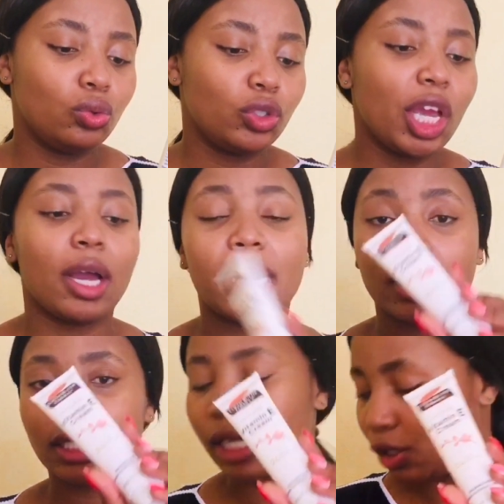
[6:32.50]
yeah it is
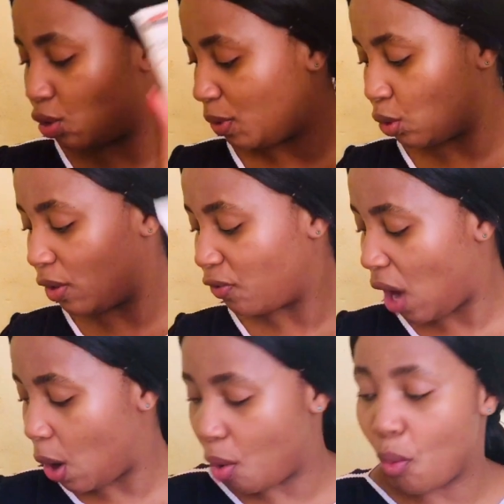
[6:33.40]
said to be 24
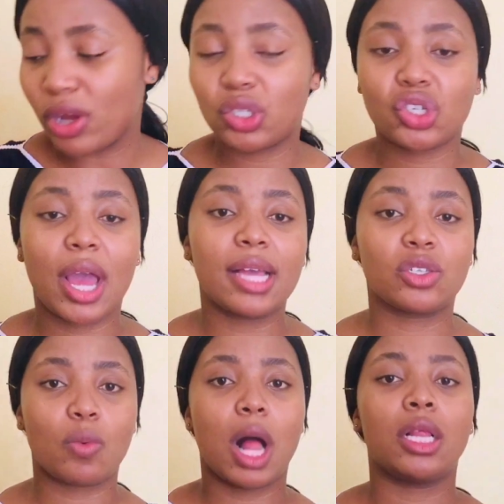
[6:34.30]
hour moisture as
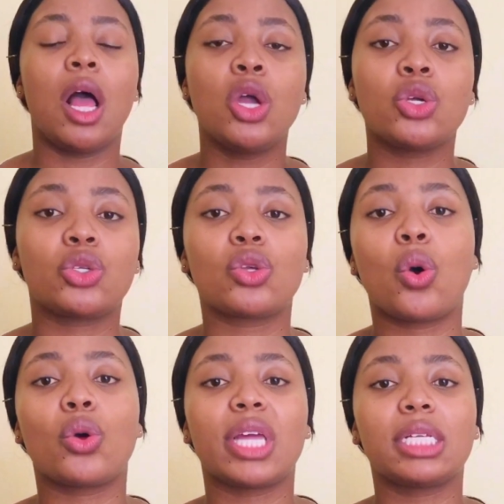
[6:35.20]
well
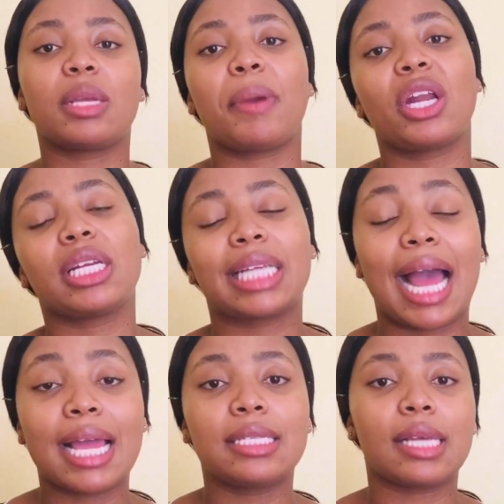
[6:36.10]
so that is about it
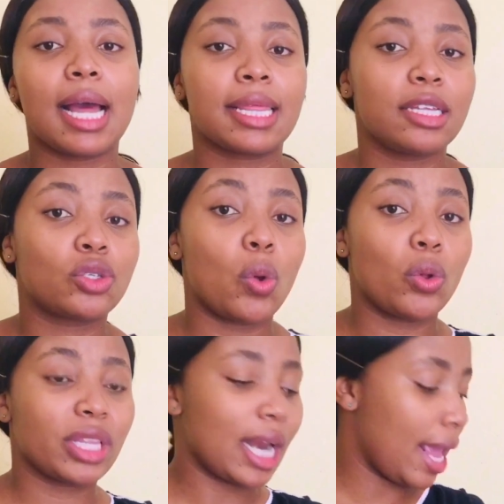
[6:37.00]
guys and that's all
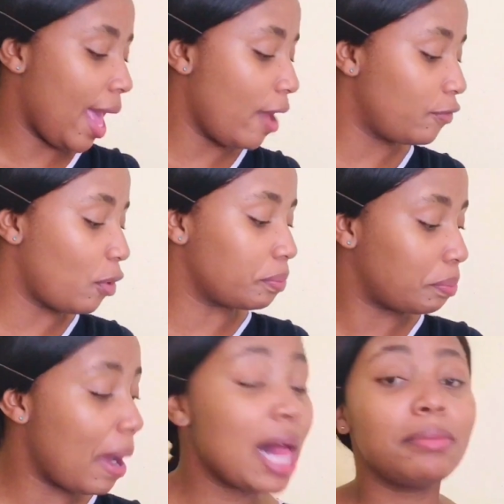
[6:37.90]
that i have from
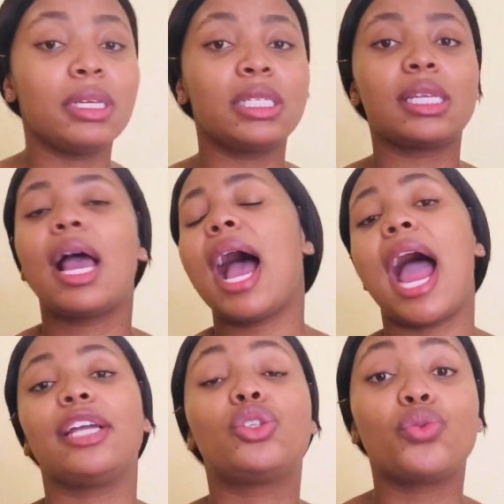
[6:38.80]
palmer's
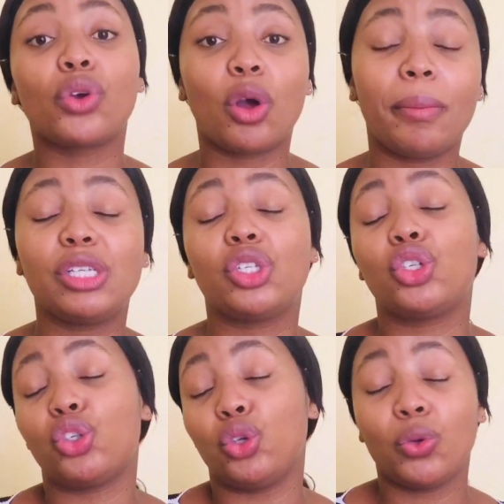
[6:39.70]
i do recommend
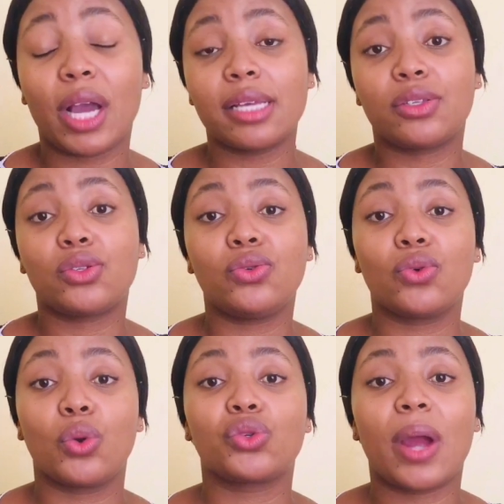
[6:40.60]
you guys to
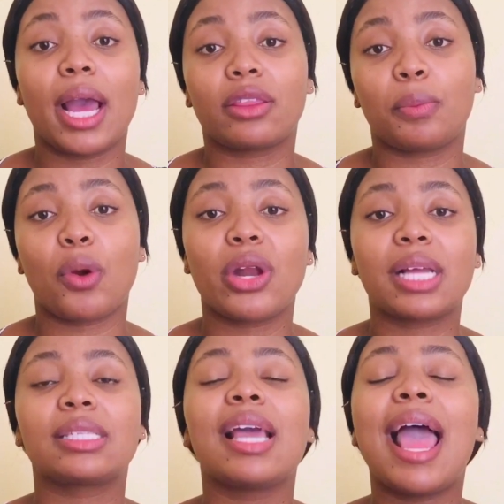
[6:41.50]
go try out the
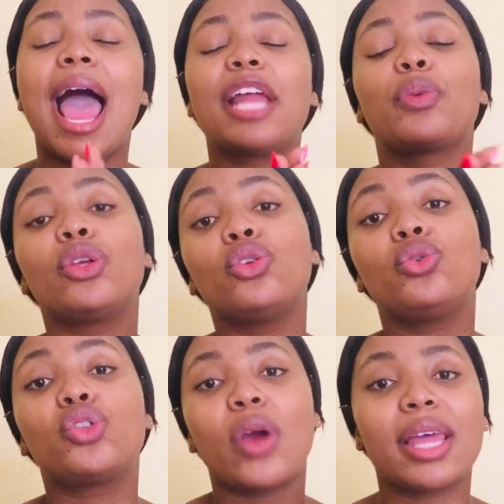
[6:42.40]
products and when you do
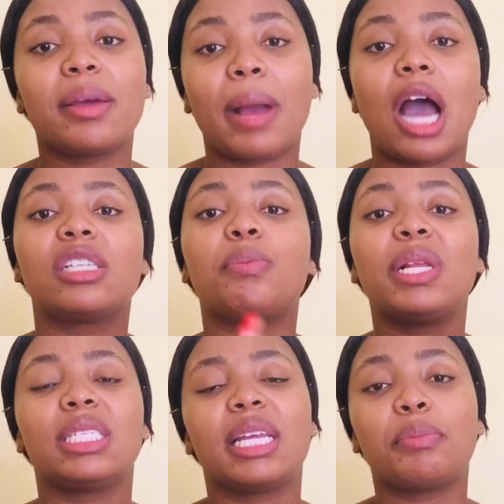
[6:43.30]
try them out
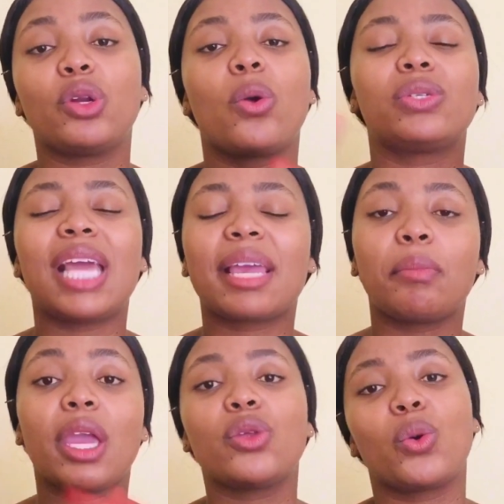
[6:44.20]
please let me know tag
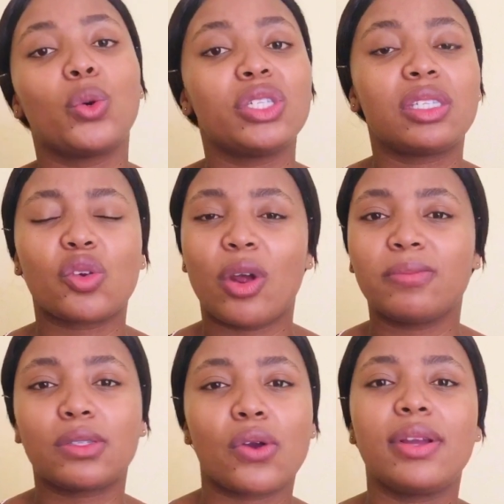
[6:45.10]
me in your instagram
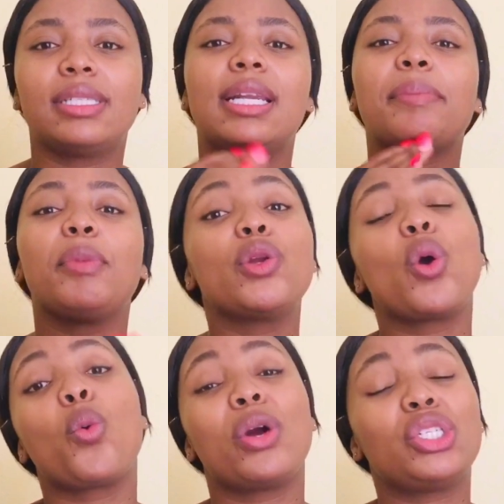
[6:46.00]
stories let me know
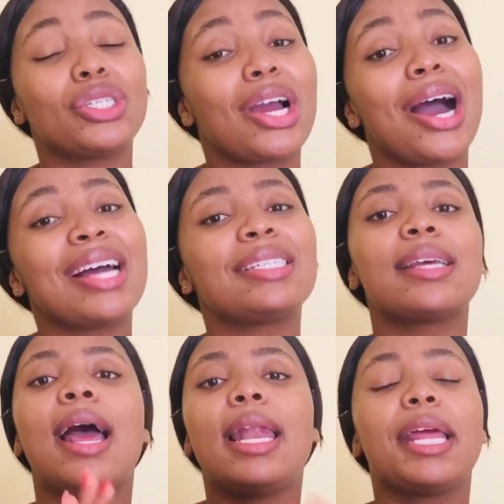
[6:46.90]
what you got
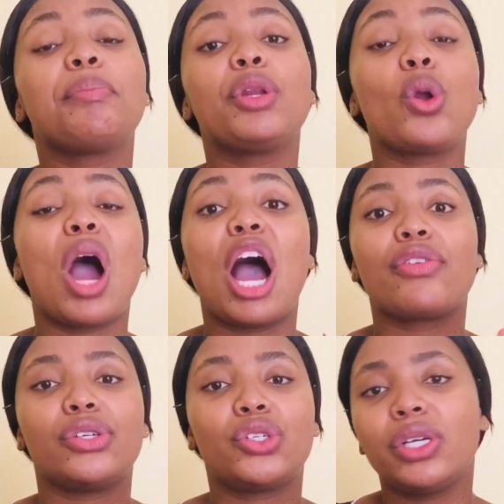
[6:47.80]
let me know how
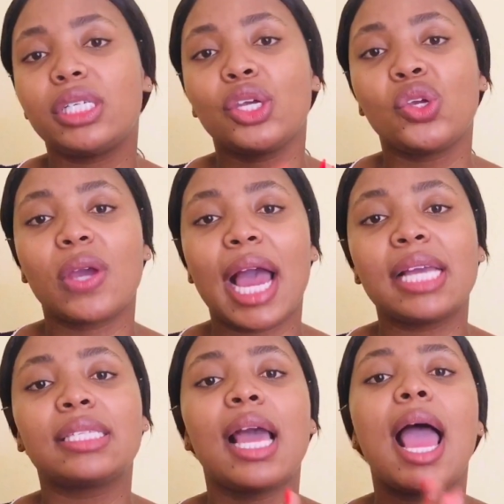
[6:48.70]
they're treating you
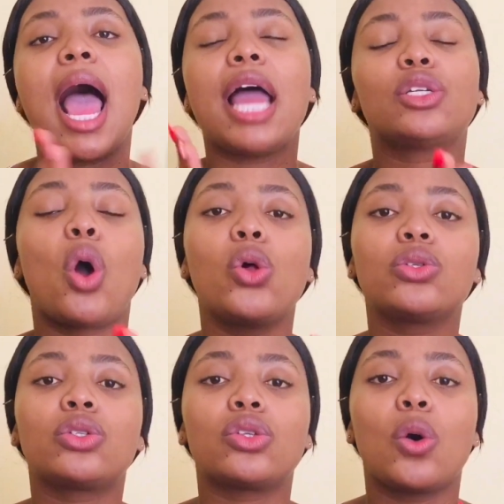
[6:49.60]
guys and
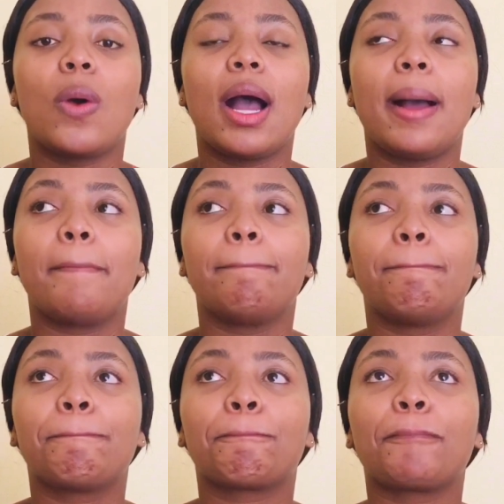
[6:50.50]
also
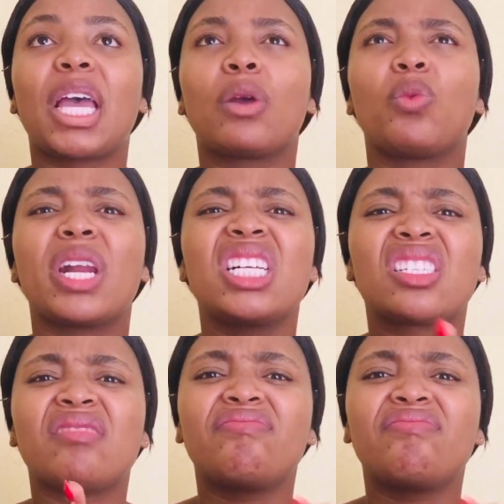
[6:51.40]
um what else